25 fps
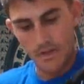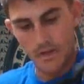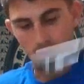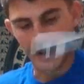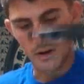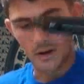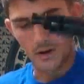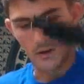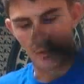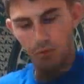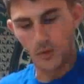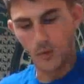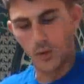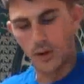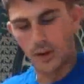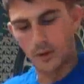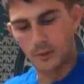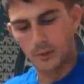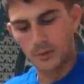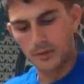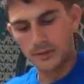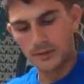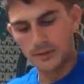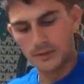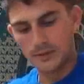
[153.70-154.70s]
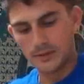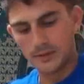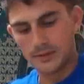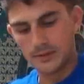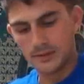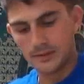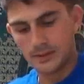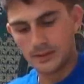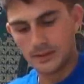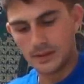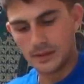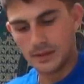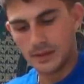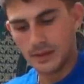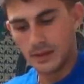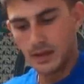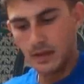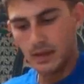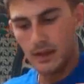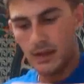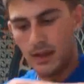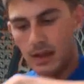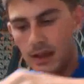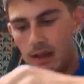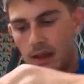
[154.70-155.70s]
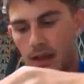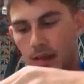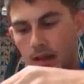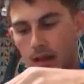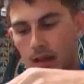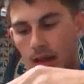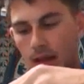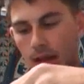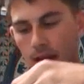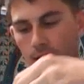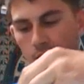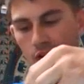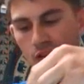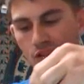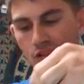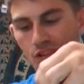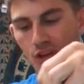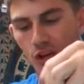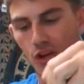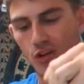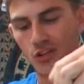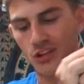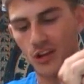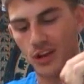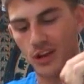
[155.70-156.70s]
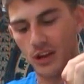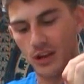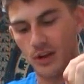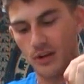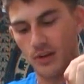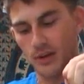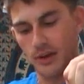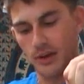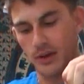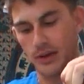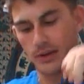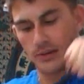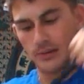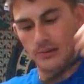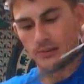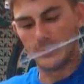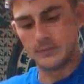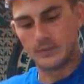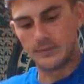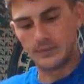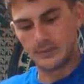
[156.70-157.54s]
of the weapon and the charging handle out.